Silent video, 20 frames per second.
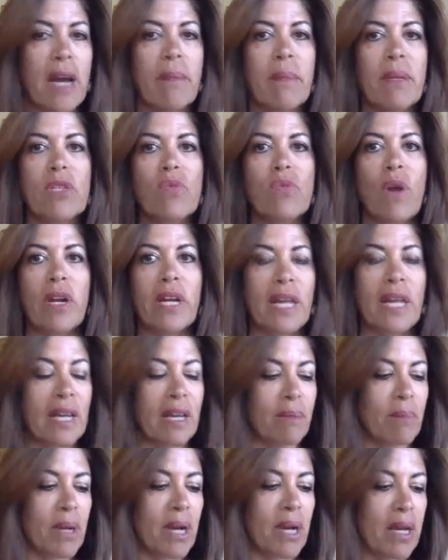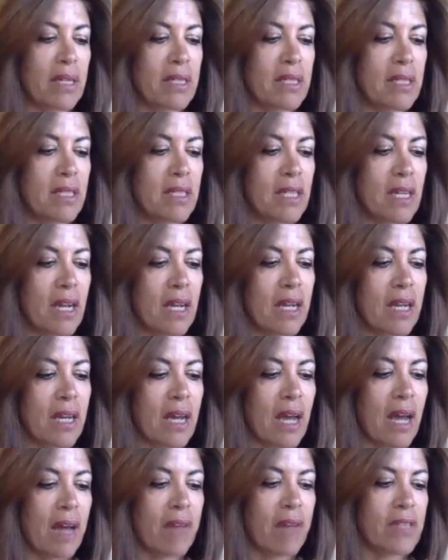is running, but I still
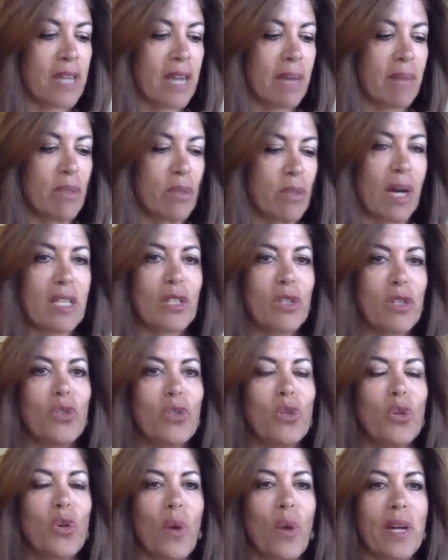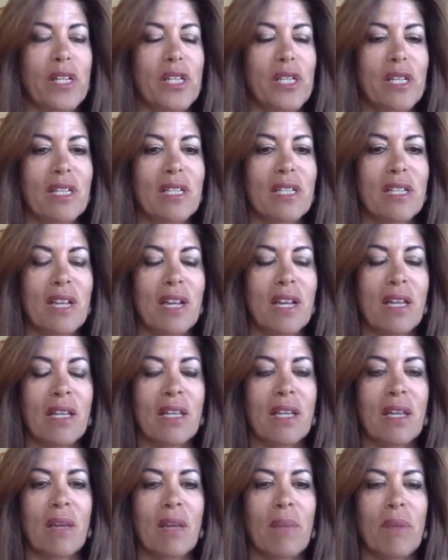have time to ask you 2 questions, and
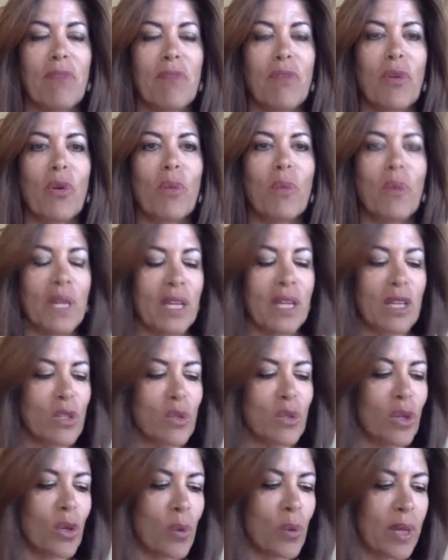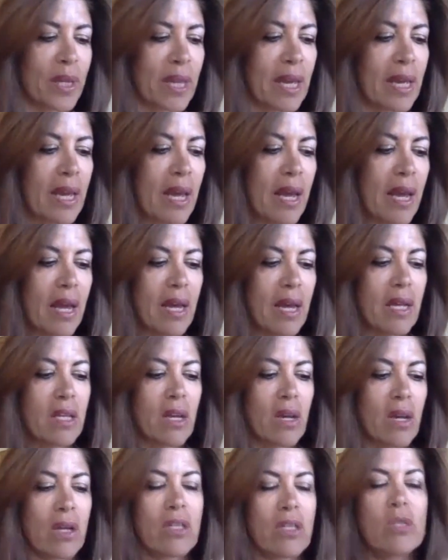before opening to Q&A.
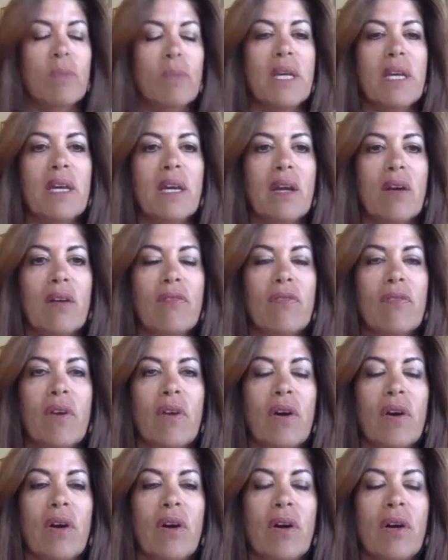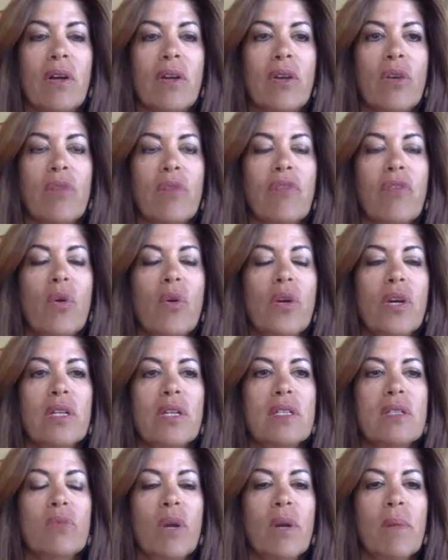Speaking of your
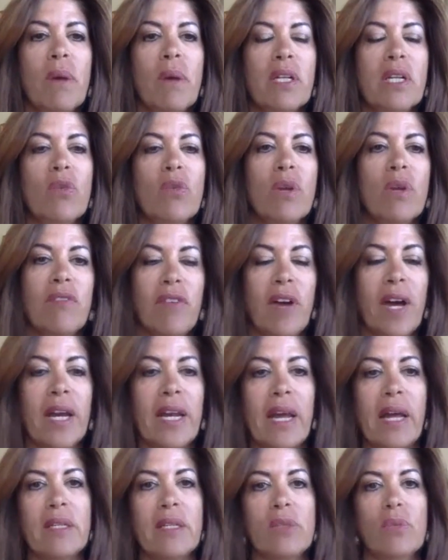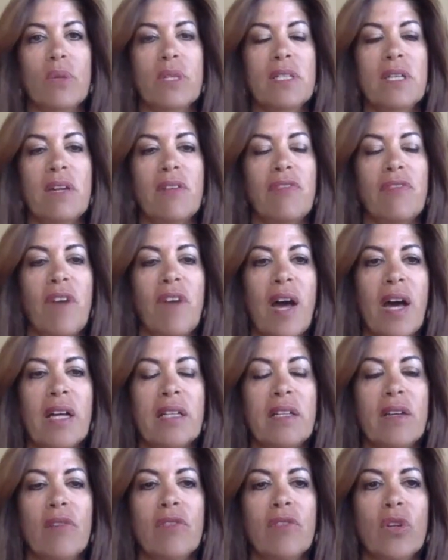focus, what about green finance? Was it a
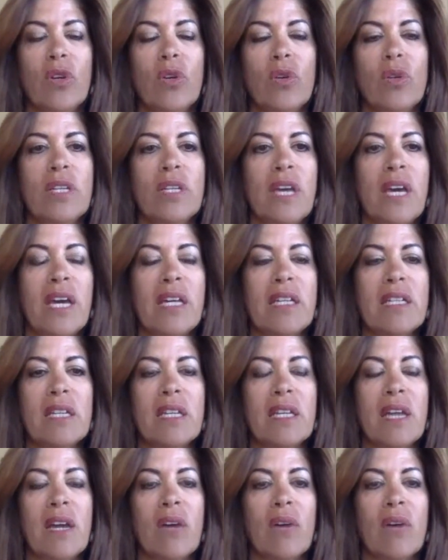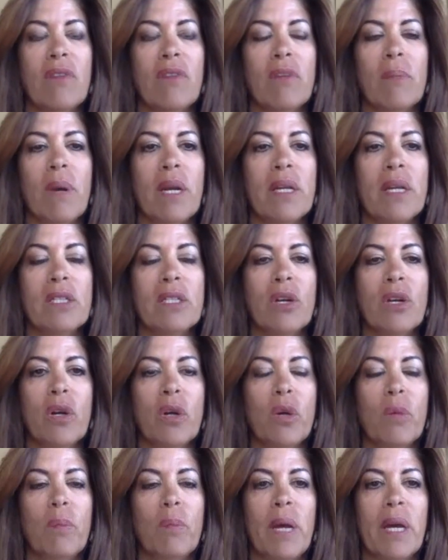fad of the good days and now everybody's going to
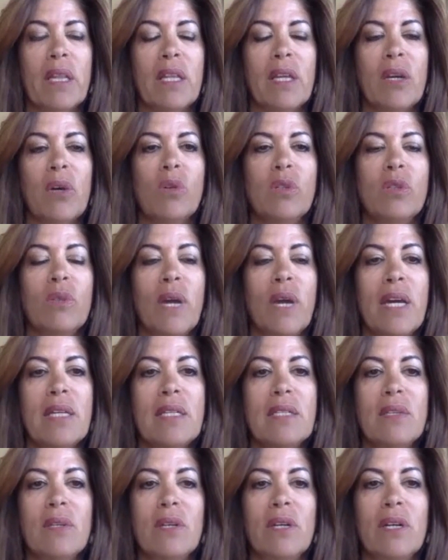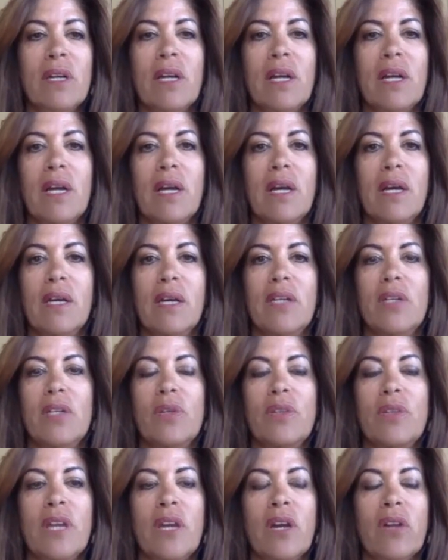go back the old ways, or do you
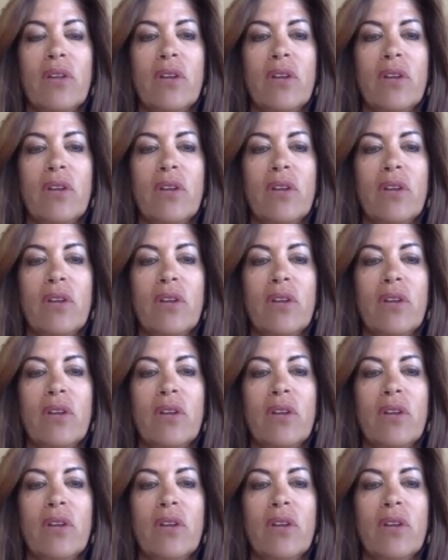think on the